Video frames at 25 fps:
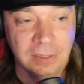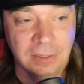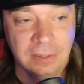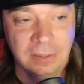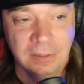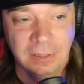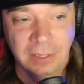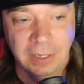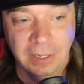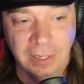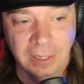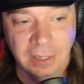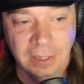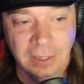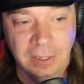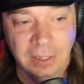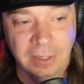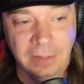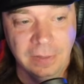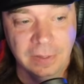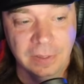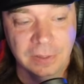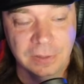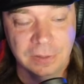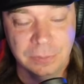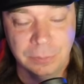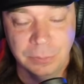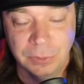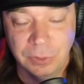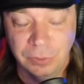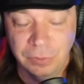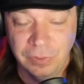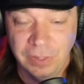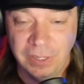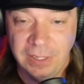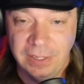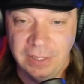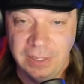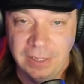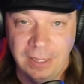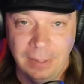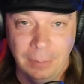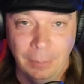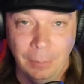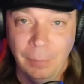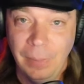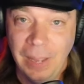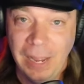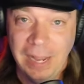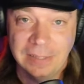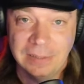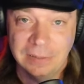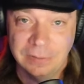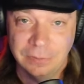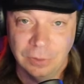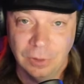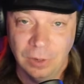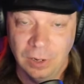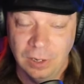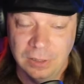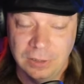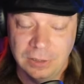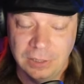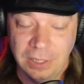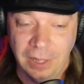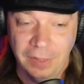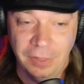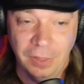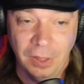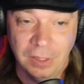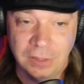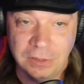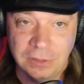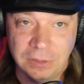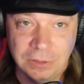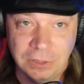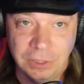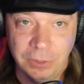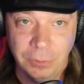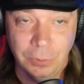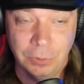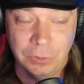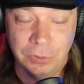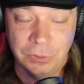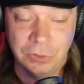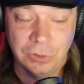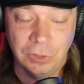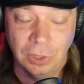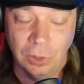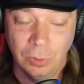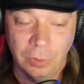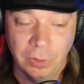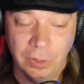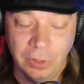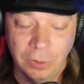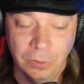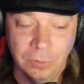in this movie. Massive crush. I thought she was so cute.